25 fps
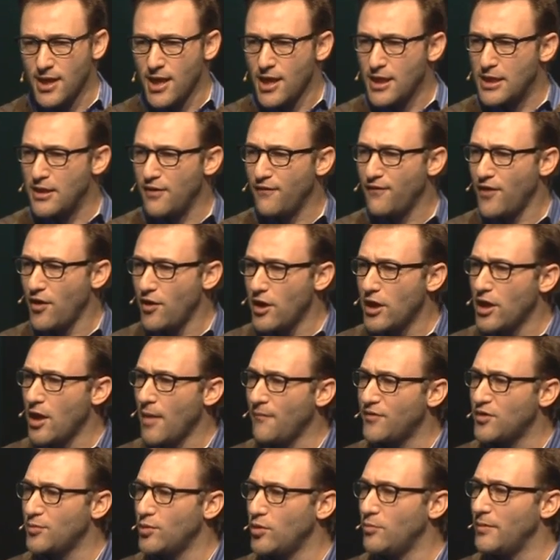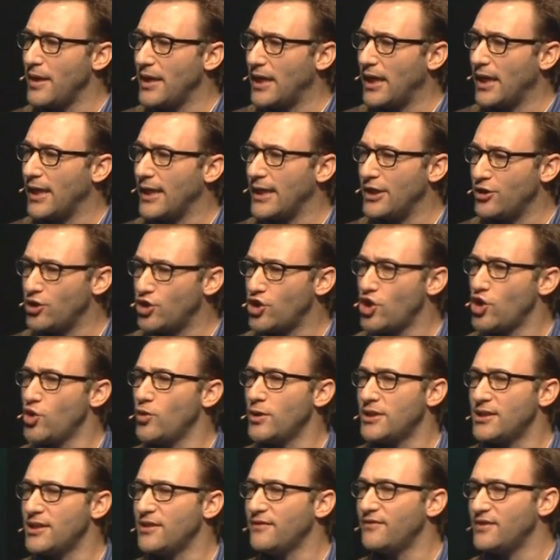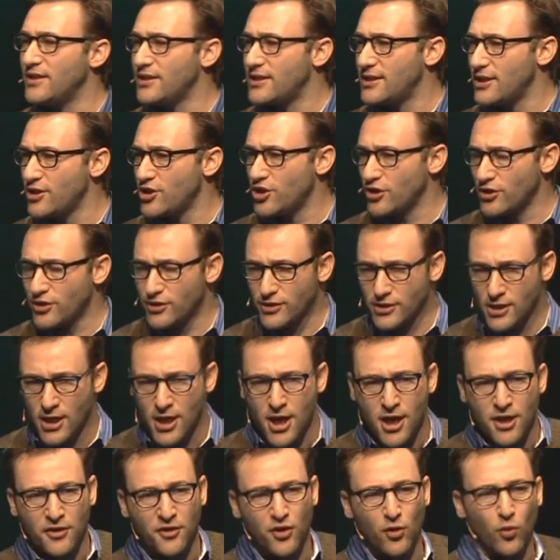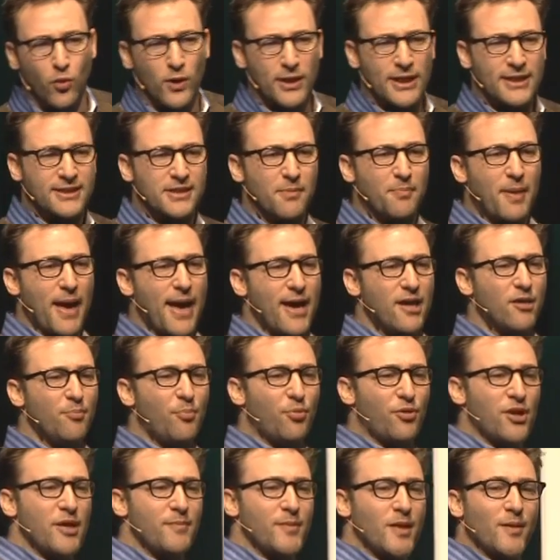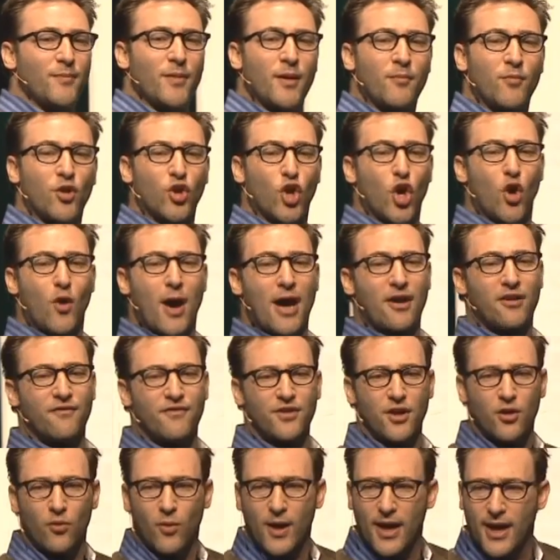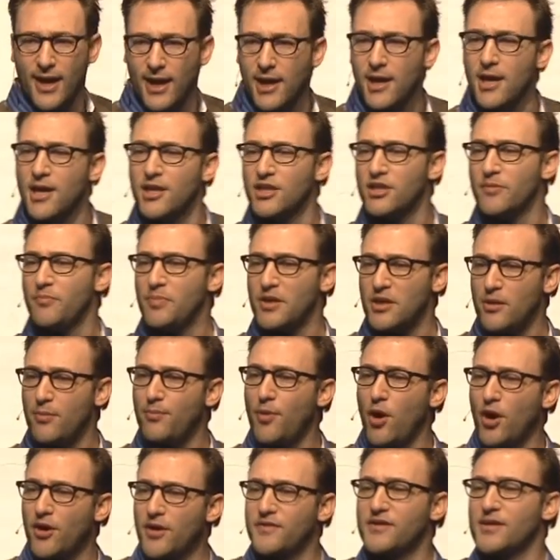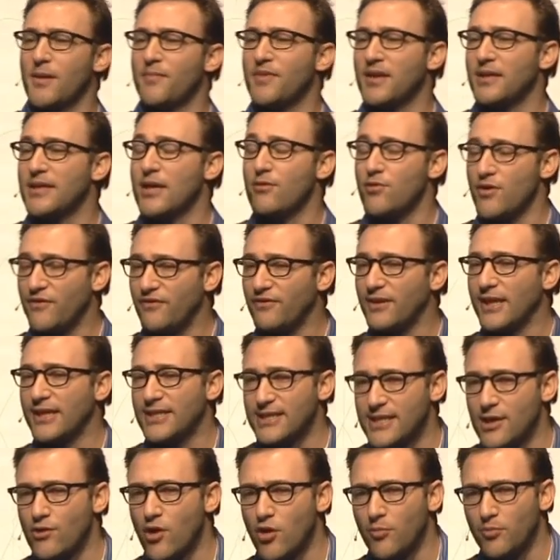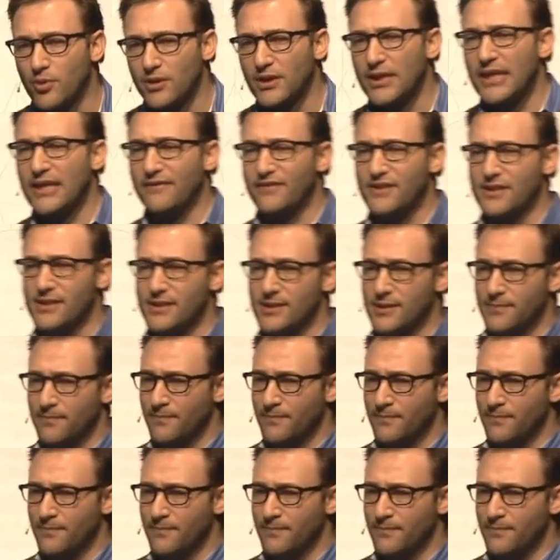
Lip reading: They're very comfortable making intuitive decisions. They're willing to pay a premium and go out of their way to be a part of something that reflects their own beliefs.